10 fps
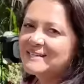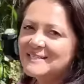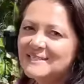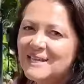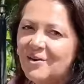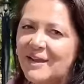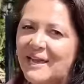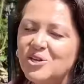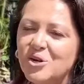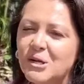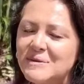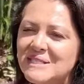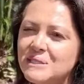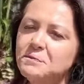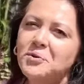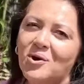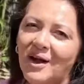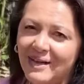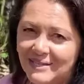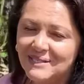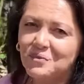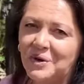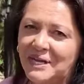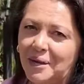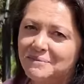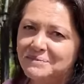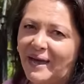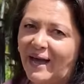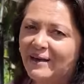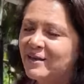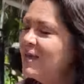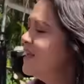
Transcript: necessary, and you're gonna be surprised what comes back.